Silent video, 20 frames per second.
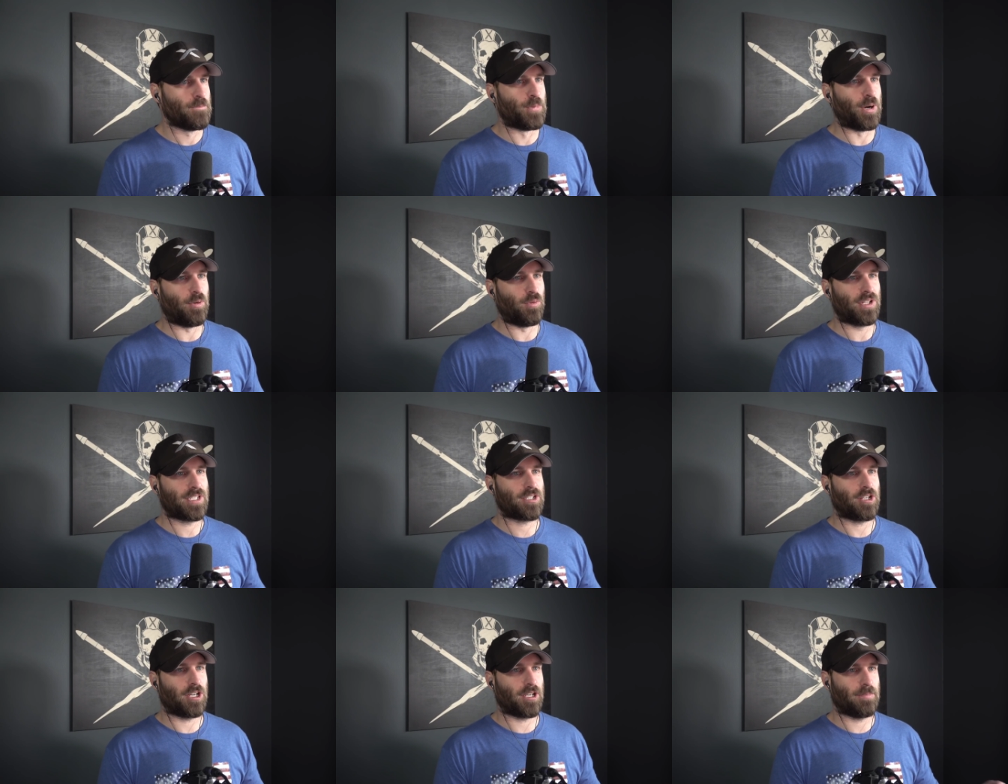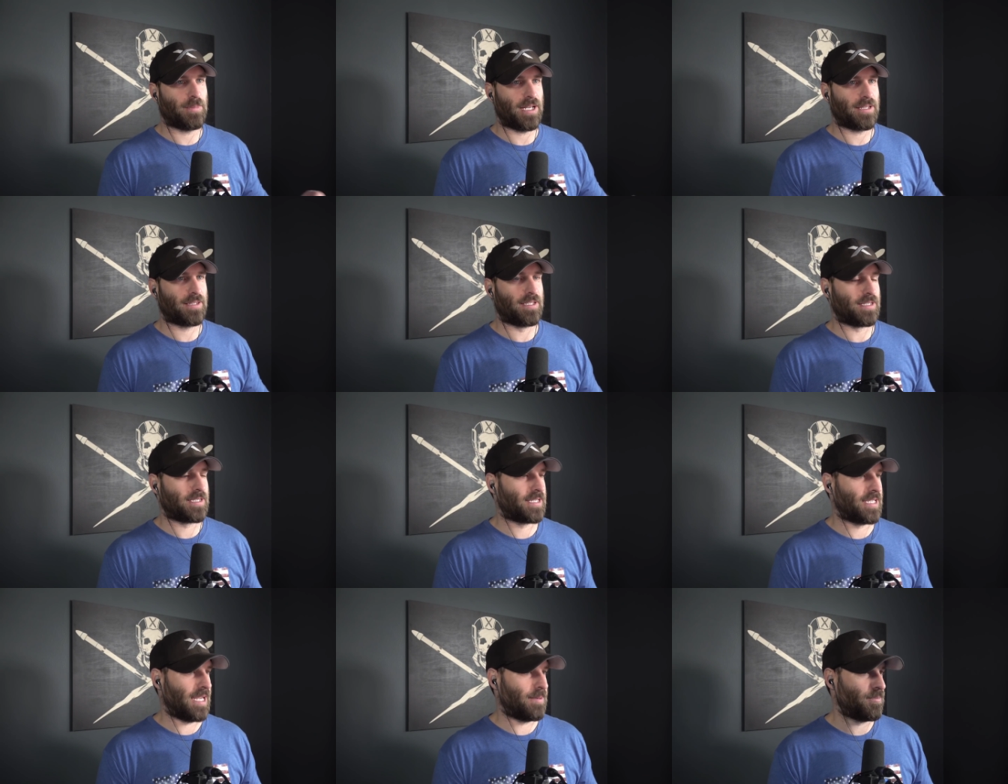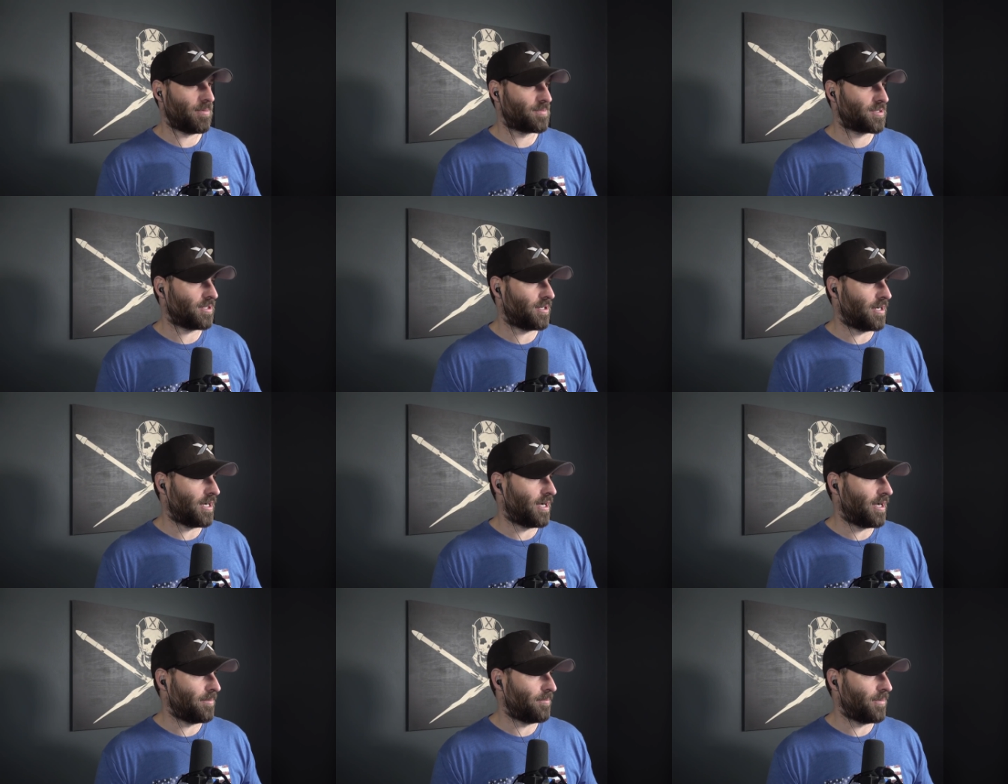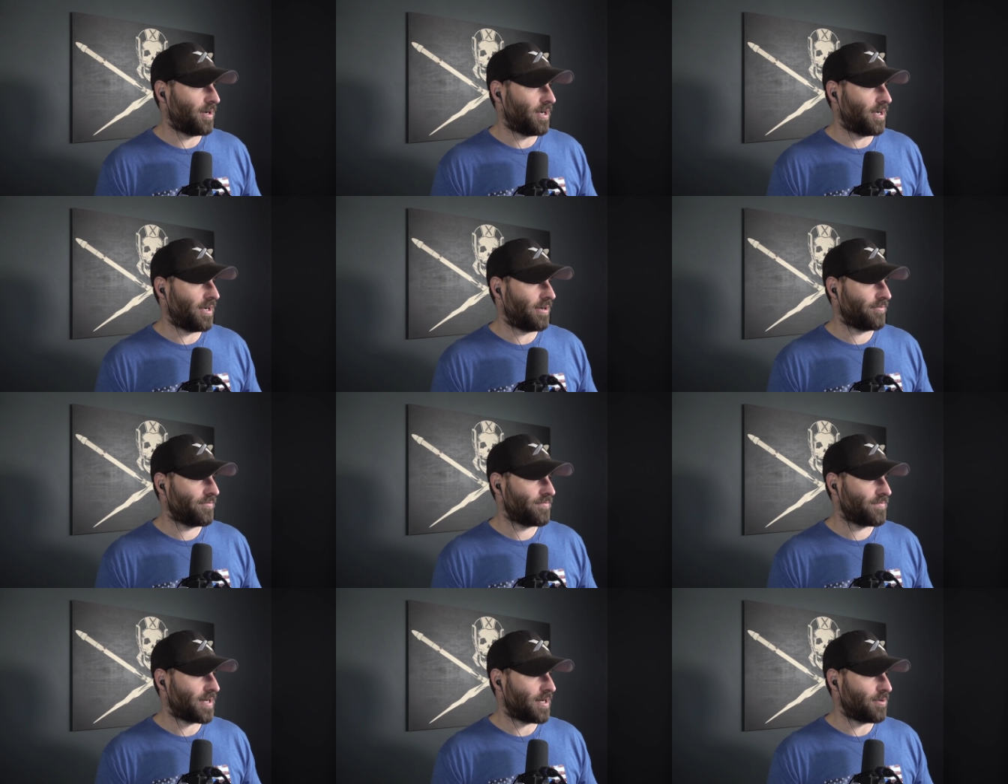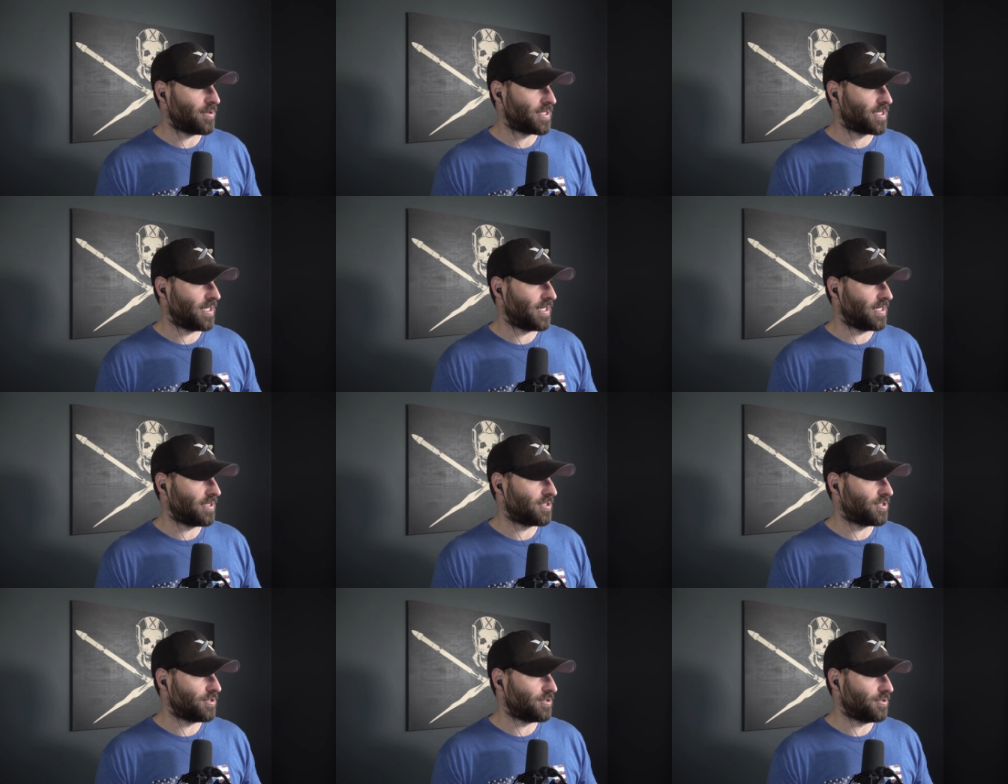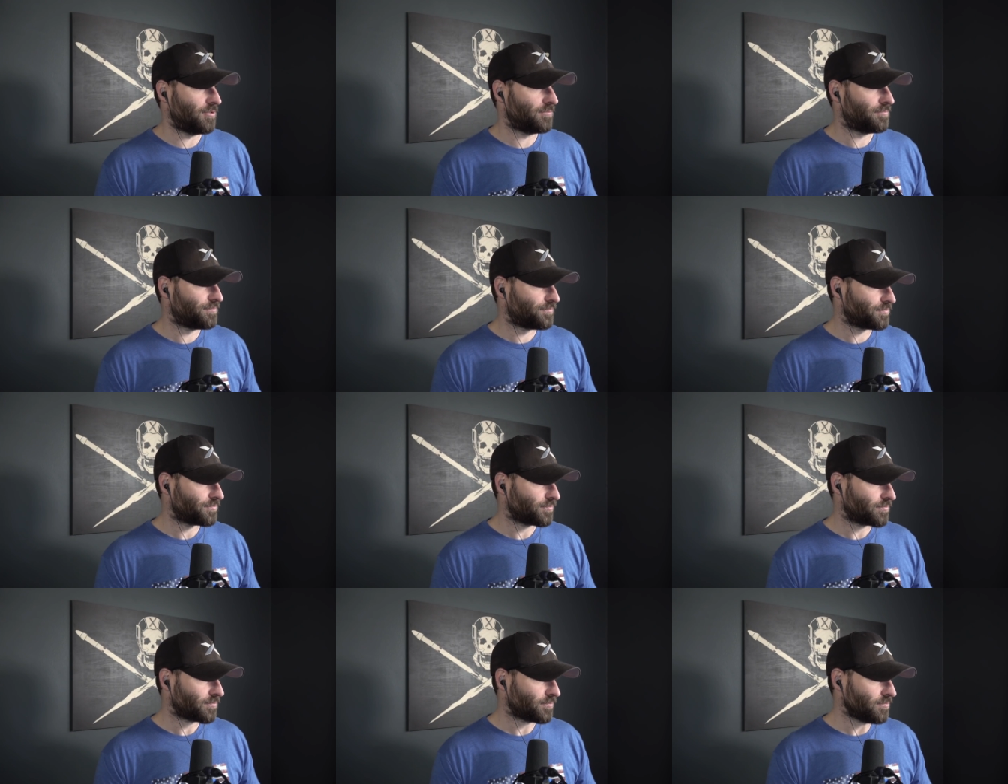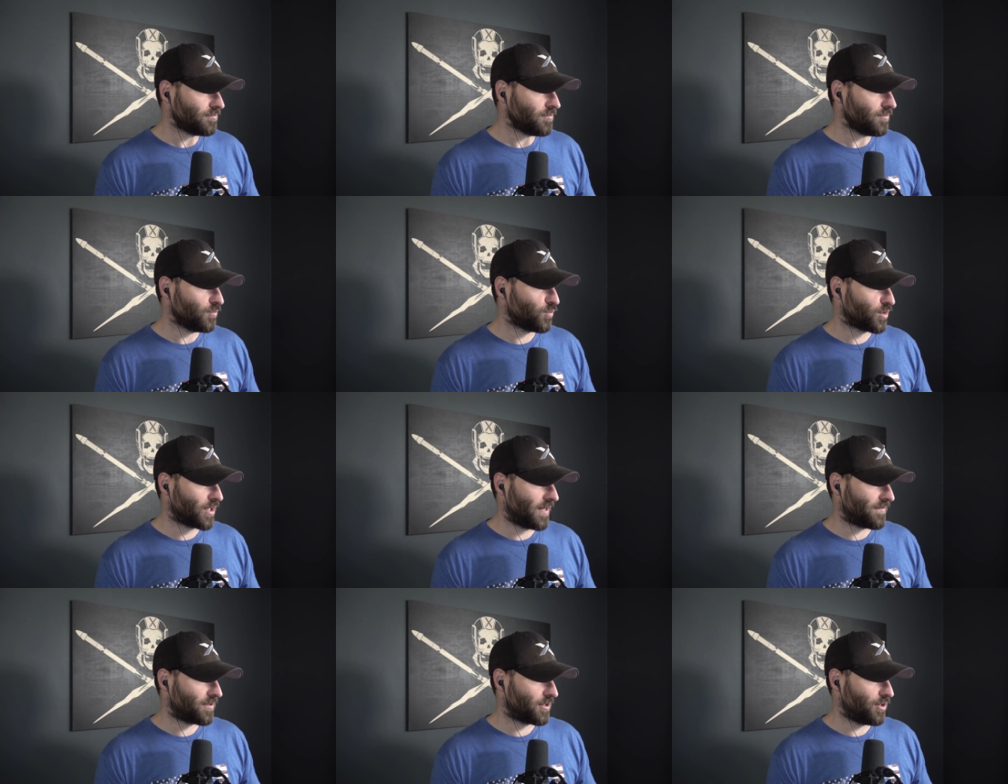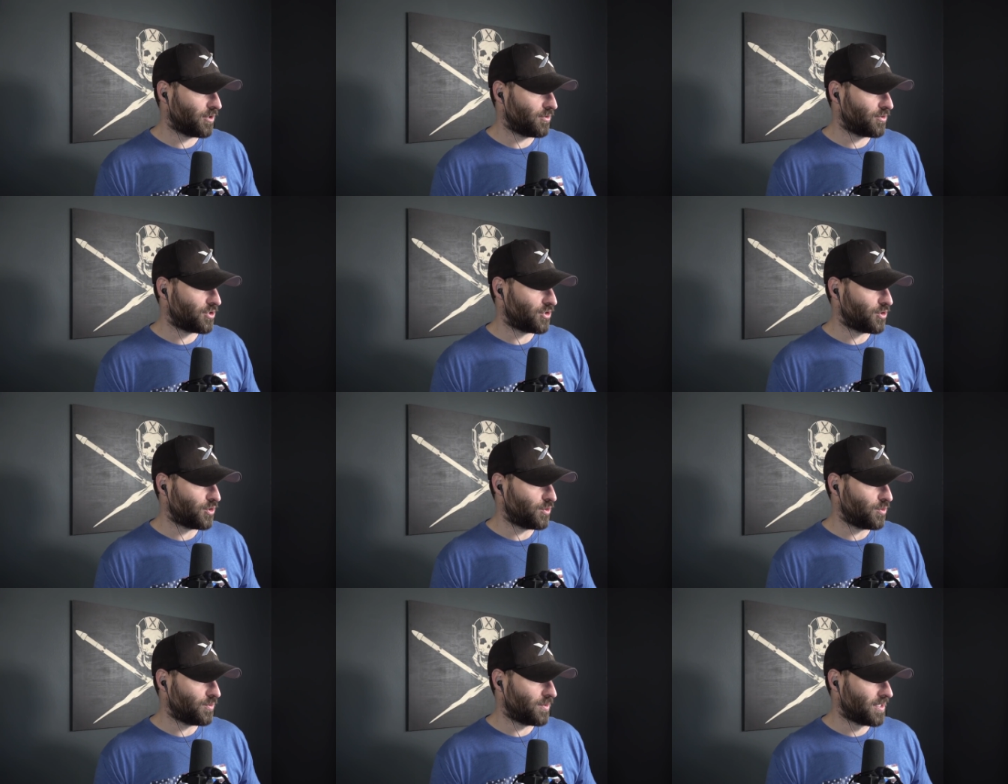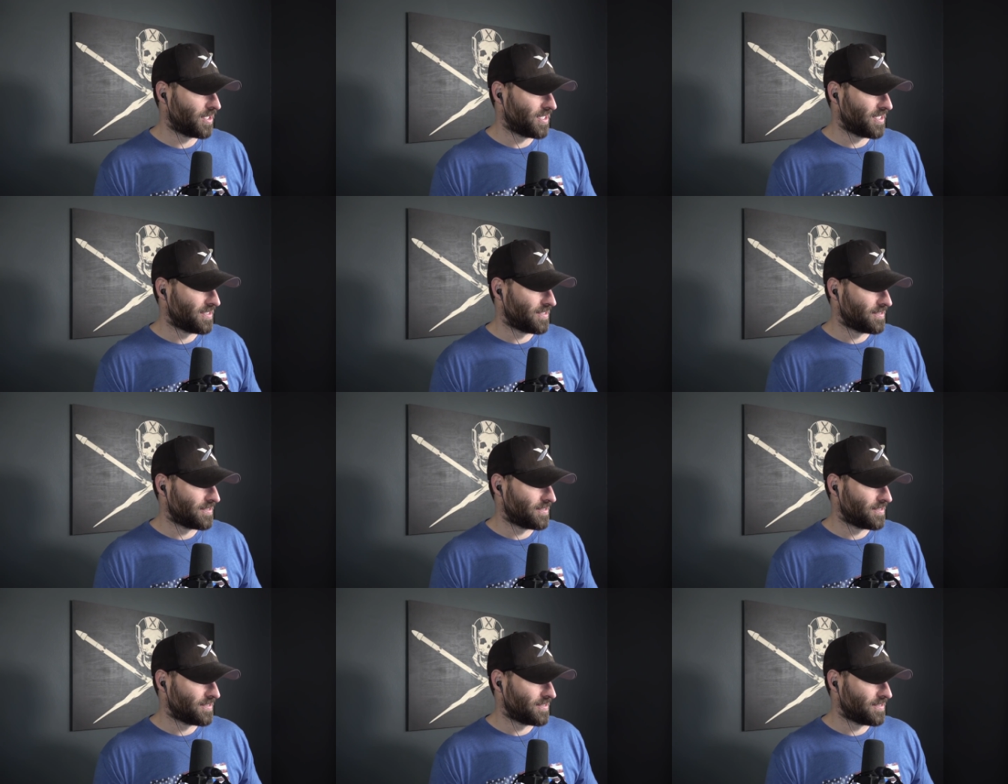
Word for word: But let's talk about this game. I'm ta I'm uh, I was getting to. We're gonna have to go to